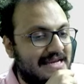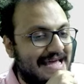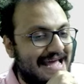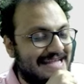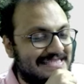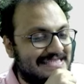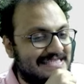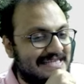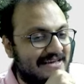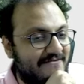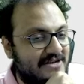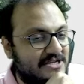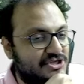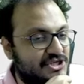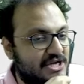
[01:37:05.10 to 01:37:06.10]

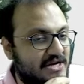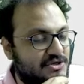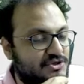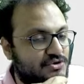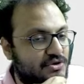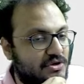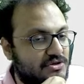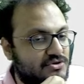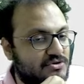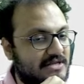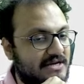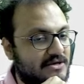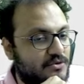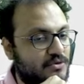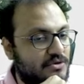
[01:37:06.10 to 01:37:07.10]
h7 check should also, there
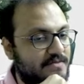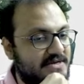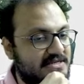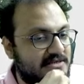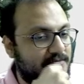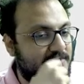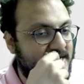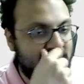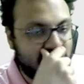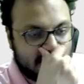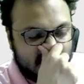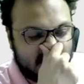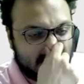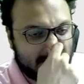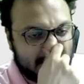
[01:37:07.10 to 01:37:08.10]
could be some
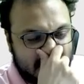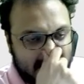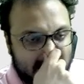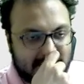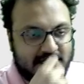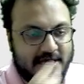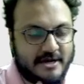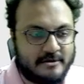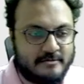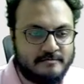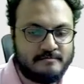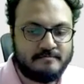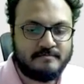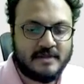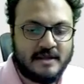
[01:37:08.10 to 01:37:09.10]
dangerous checks there.
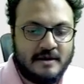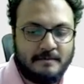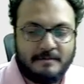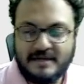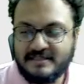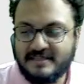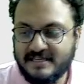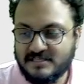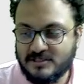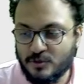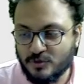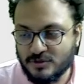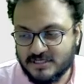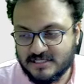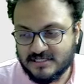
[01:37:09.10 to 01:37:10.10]
But this
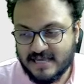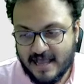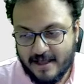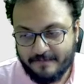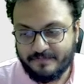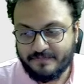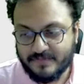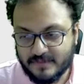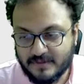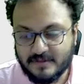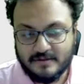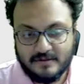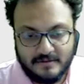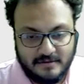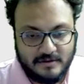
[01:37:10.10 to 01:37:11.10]
loses, yeah.
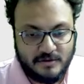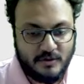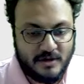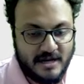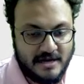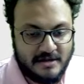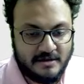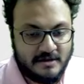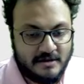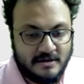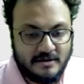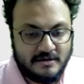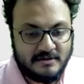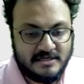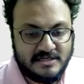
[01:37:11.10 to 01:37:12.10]
You are right.
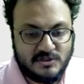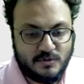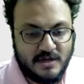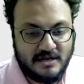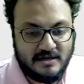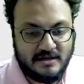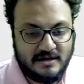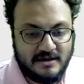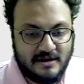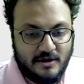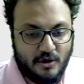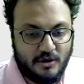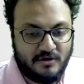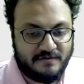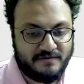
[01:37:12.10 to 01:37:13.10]
This one,
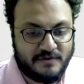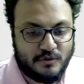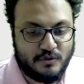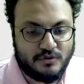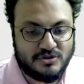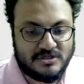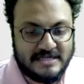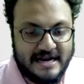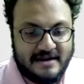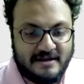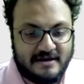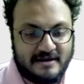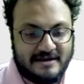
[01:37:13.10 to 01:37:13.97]
all of you who said